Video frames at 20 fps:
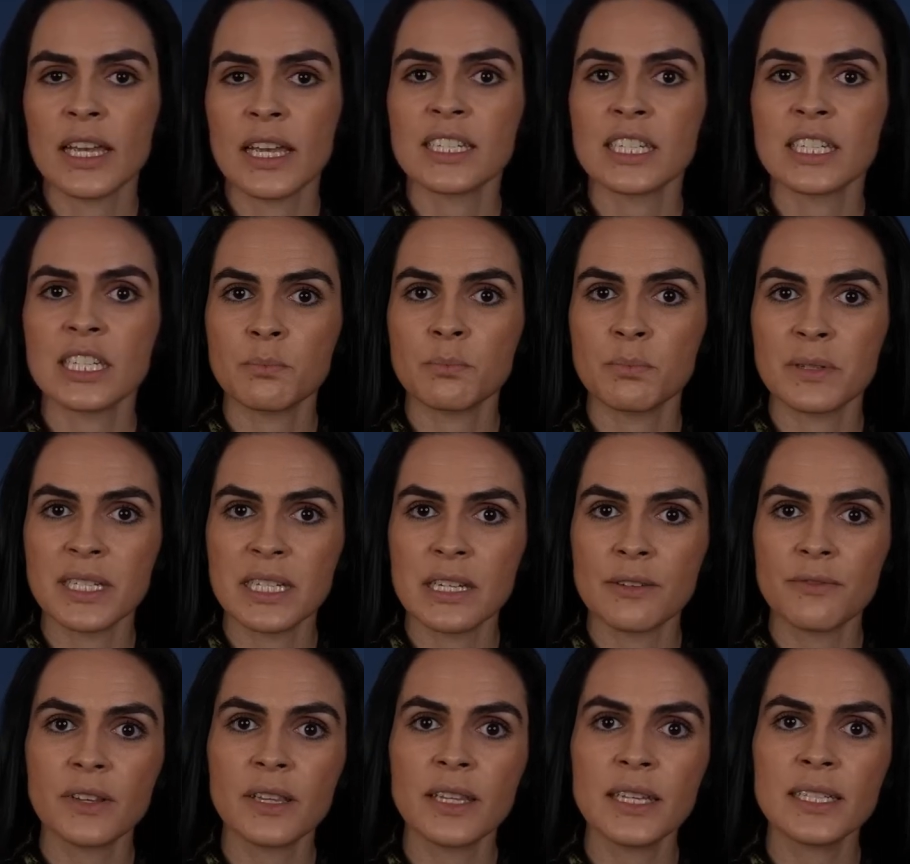
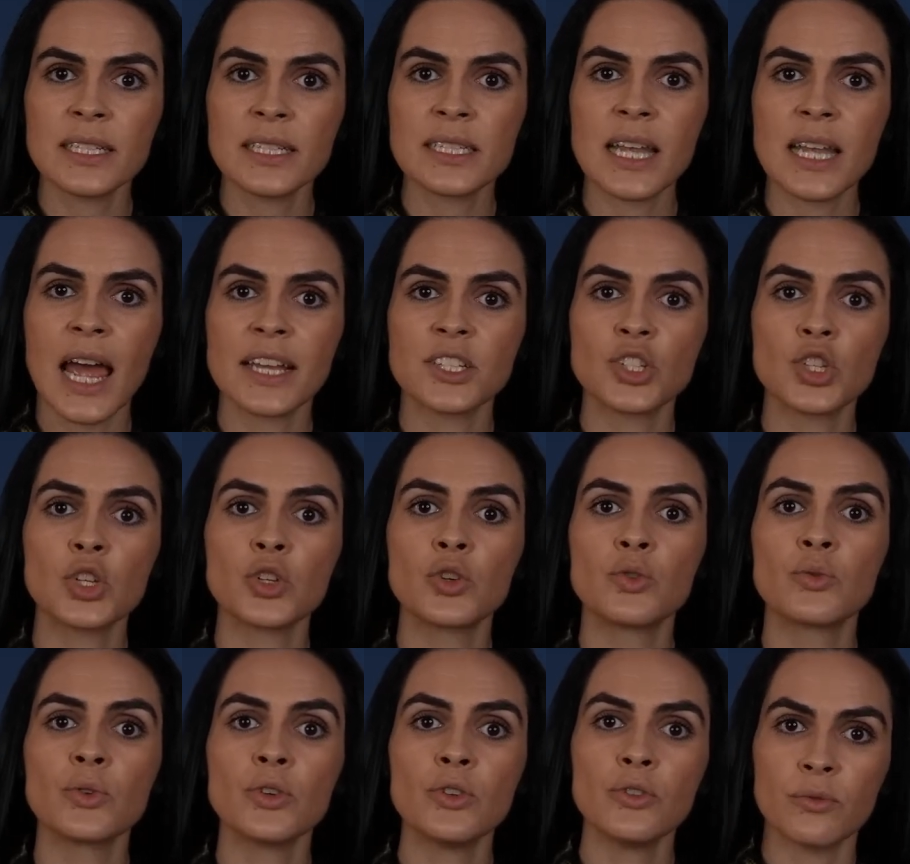specifically designed to
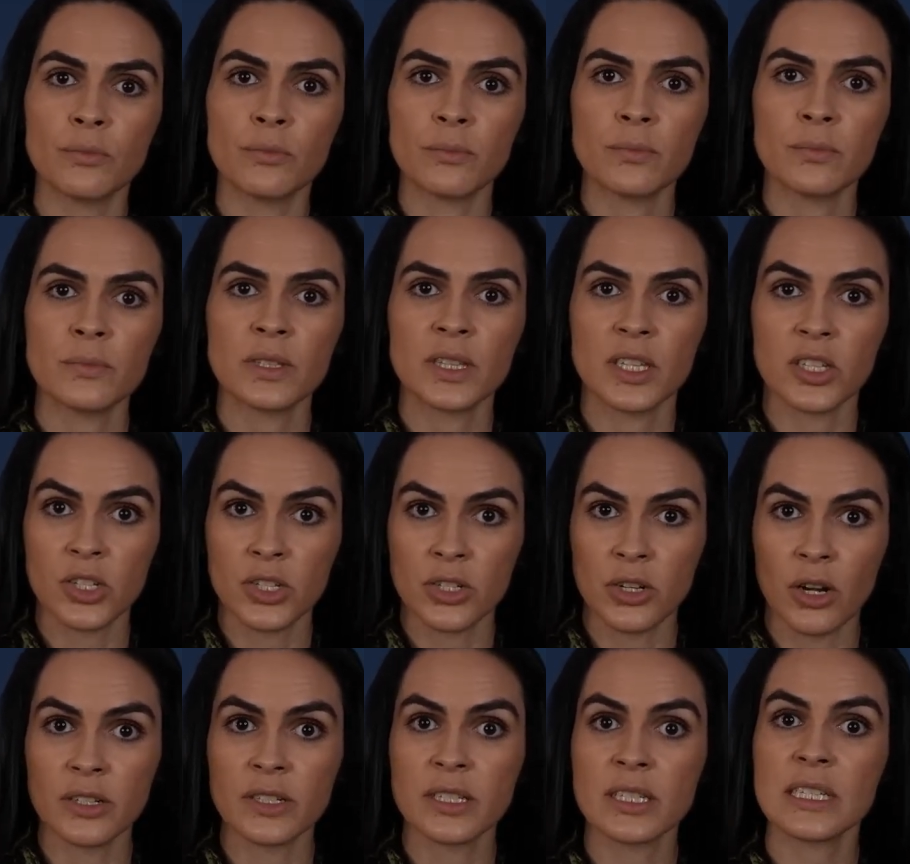groom the
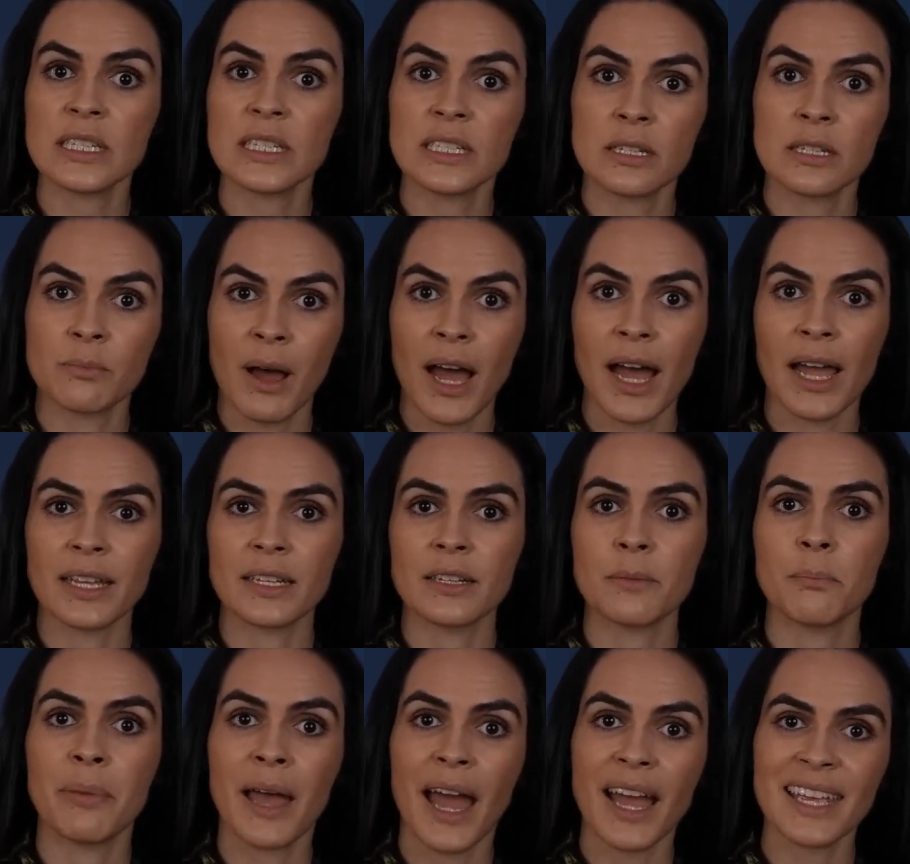starseed's
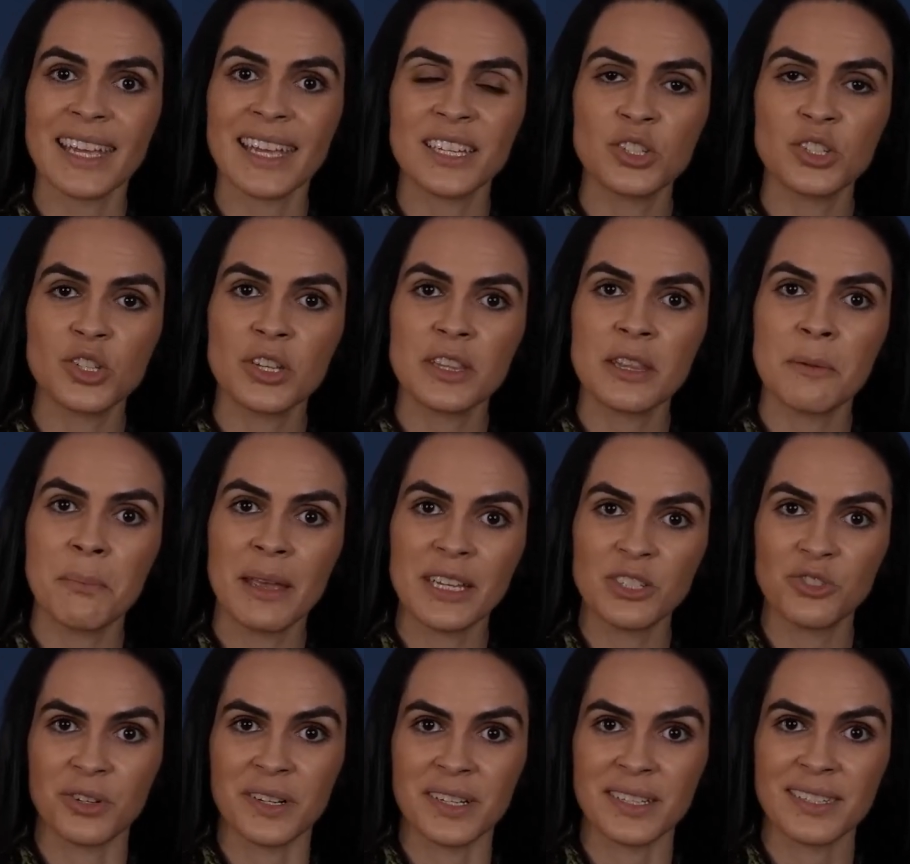mind back into the
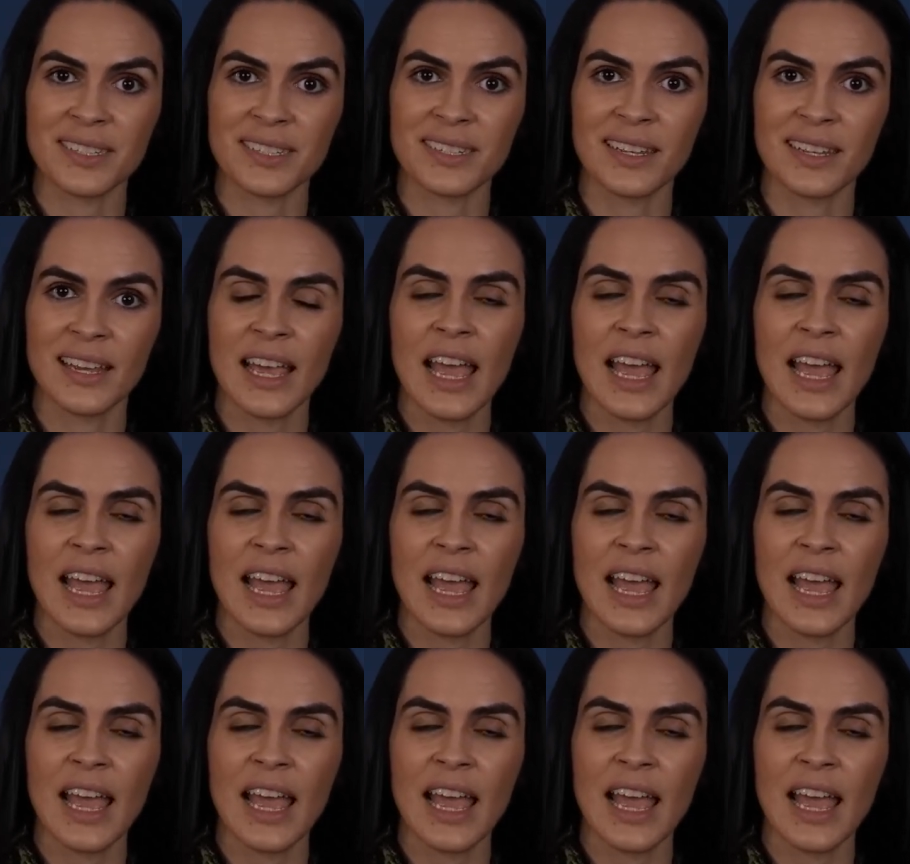matrix.